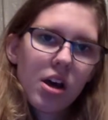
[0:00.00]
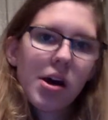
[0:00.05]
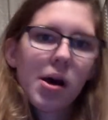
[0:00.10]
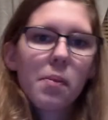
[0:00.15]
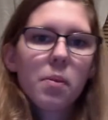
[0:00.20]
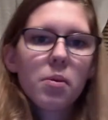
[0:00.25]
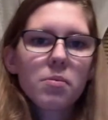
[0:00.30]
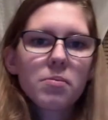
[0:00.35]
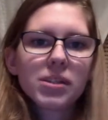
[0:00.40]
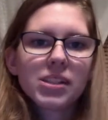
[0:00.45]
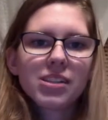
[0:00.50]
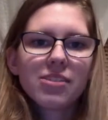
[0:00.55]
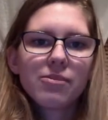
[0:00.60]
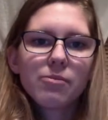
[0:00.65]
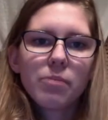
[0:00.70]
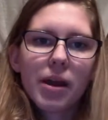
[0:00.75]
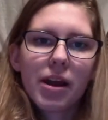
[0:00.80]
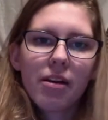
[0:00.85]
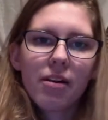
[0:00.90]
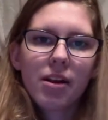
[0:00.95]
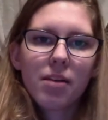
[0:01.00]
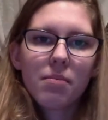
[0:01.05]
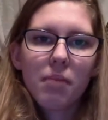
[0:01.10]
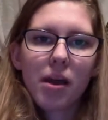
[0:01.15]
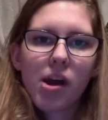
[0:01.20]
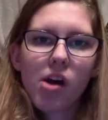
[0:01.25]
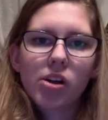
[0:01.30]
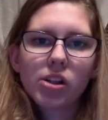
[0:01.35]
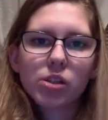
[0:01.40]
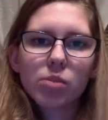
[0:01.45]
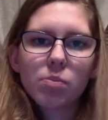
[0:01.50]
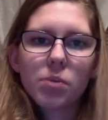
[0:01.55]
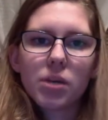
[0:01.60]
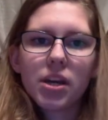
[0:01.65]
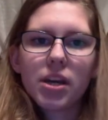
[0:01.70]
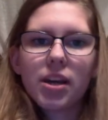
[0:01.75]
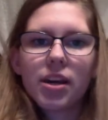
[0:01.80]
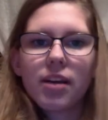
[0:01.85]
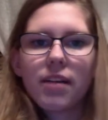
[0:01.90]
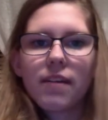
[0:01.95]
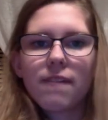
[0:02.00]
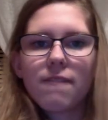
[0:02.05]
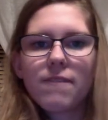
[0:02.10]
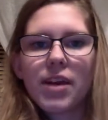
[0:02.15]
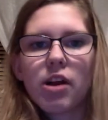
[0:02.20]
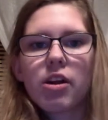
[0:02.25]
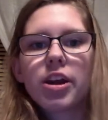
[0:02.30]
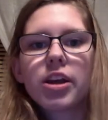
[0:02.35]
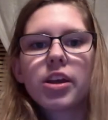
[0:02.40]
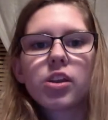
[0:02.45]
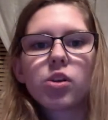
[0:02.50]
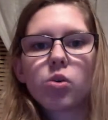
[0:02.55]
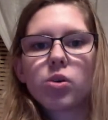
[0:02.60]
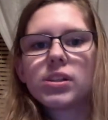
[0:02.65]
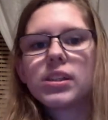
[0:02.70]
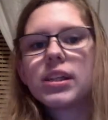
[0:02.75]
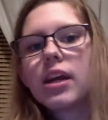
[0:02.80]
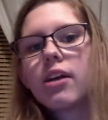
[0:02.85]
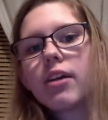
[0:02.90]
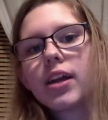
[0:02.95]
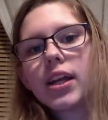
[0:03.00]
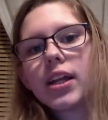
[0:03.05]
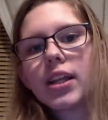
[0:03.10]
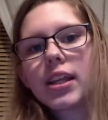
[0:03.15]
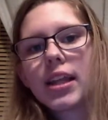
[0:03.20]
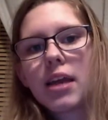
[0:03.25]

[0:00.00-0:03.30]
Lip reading: A permissive parent may also be very authoritarian.